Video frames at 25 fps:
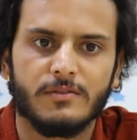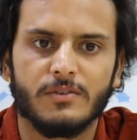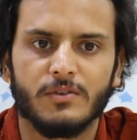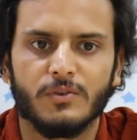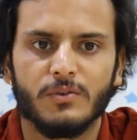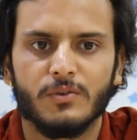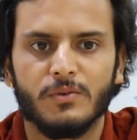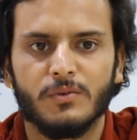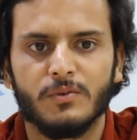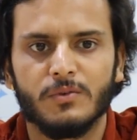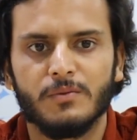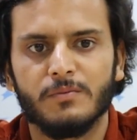
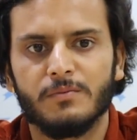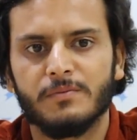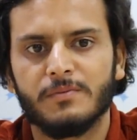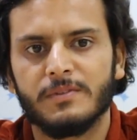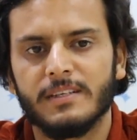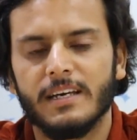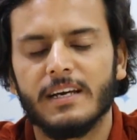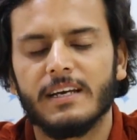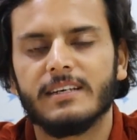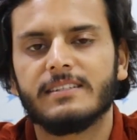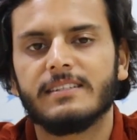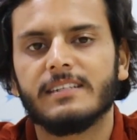So
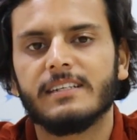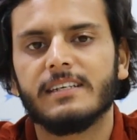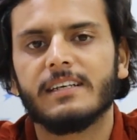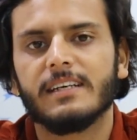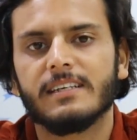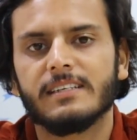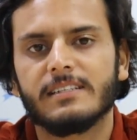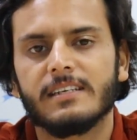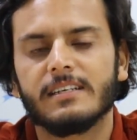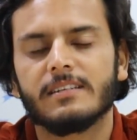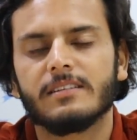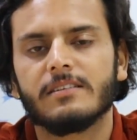CI/CD
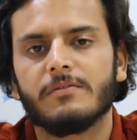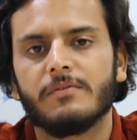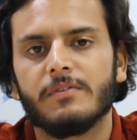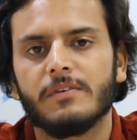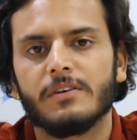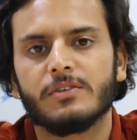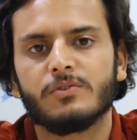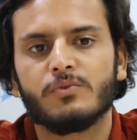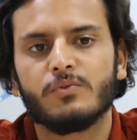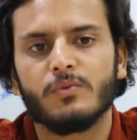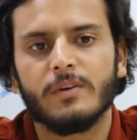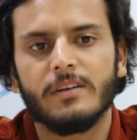testing is the
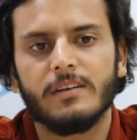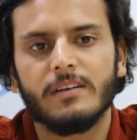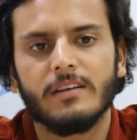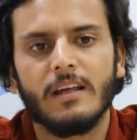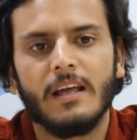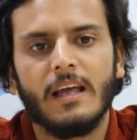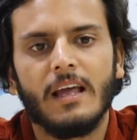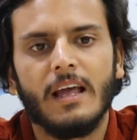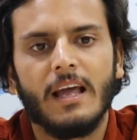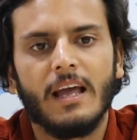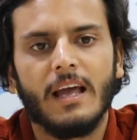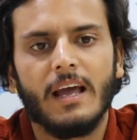first one.
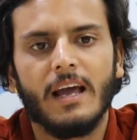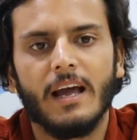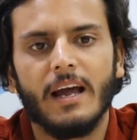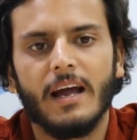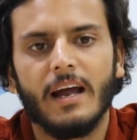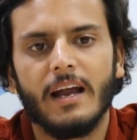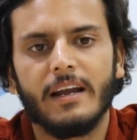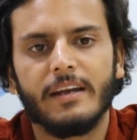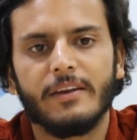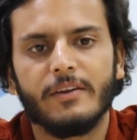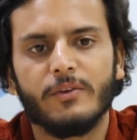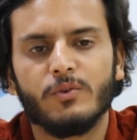
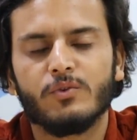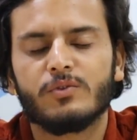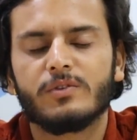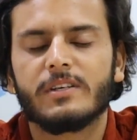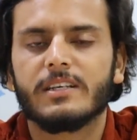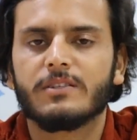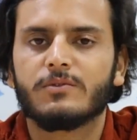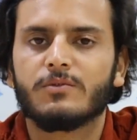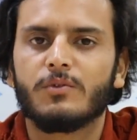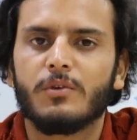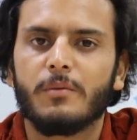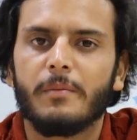And use
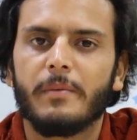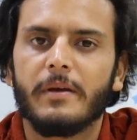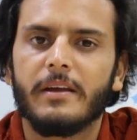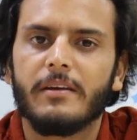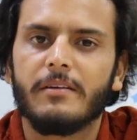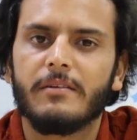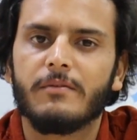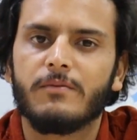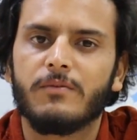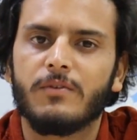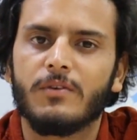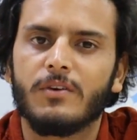case would
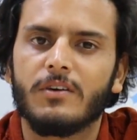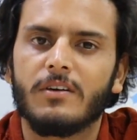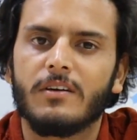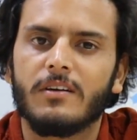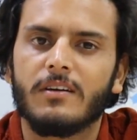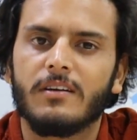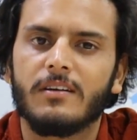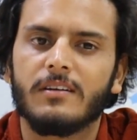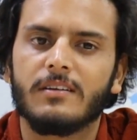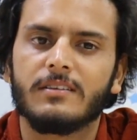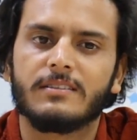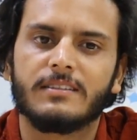be
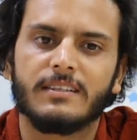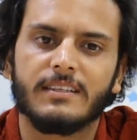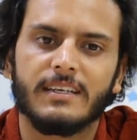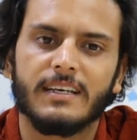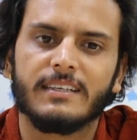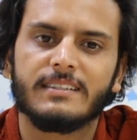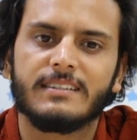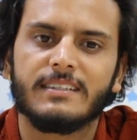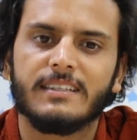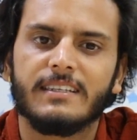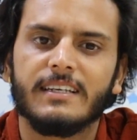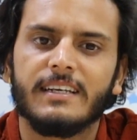for
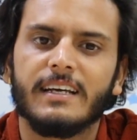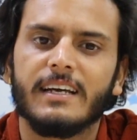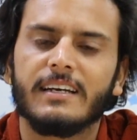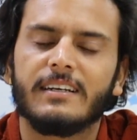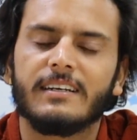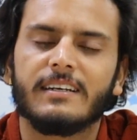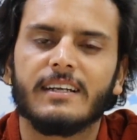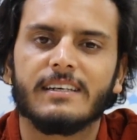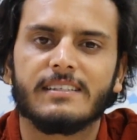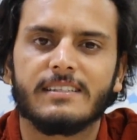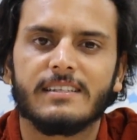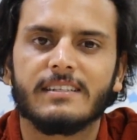CI/CD
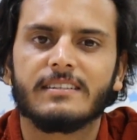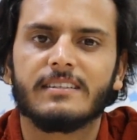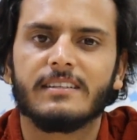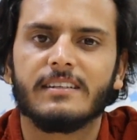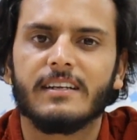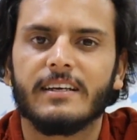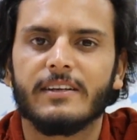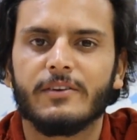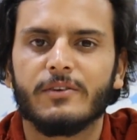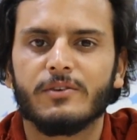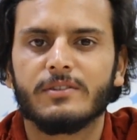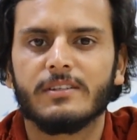and testing
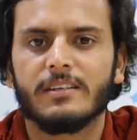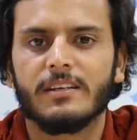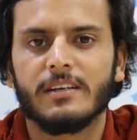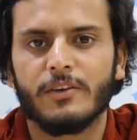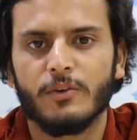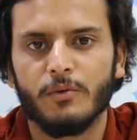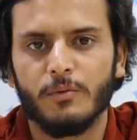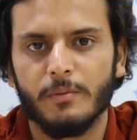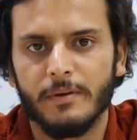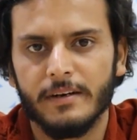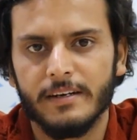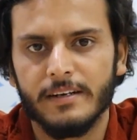scenarios in
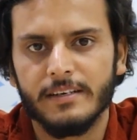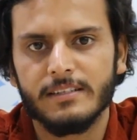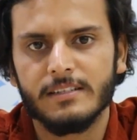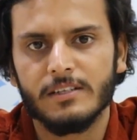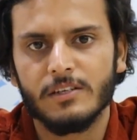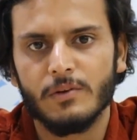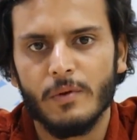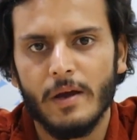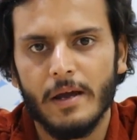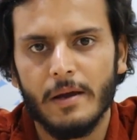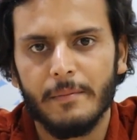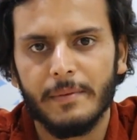a Kubernetes
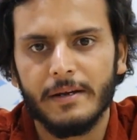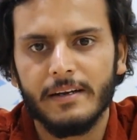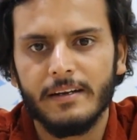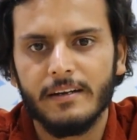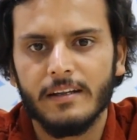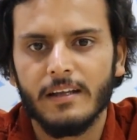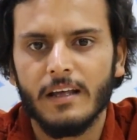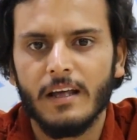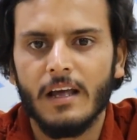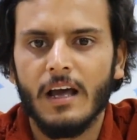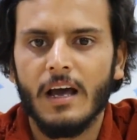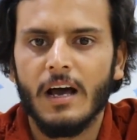
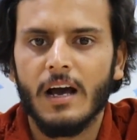environment.